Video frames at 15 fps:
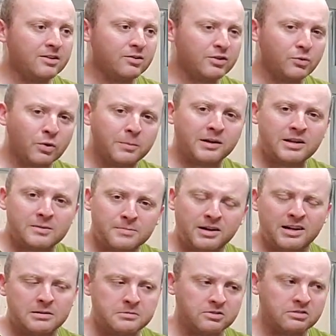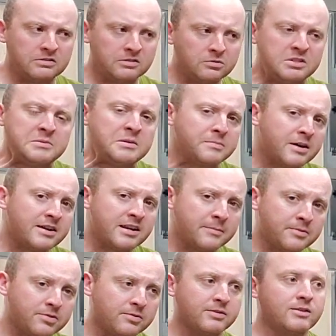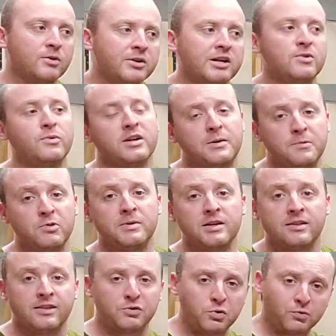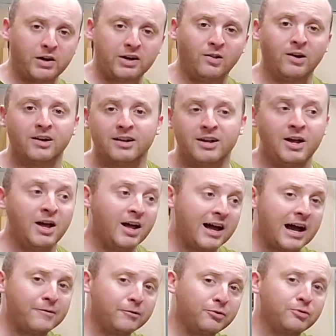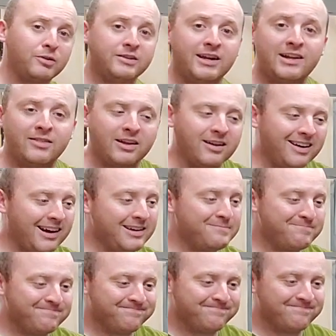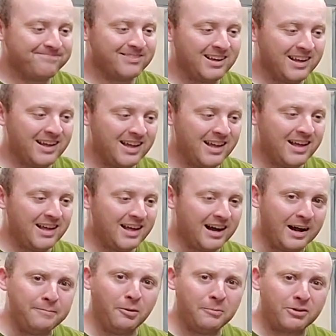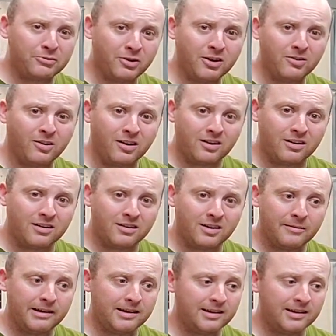I'm like, "Are you worried about any body damage?" "What do you mean body damage?" I'm like, "Okay, you want to come with me? Do a ride along." Halfway through the day, like I built my truck wrong.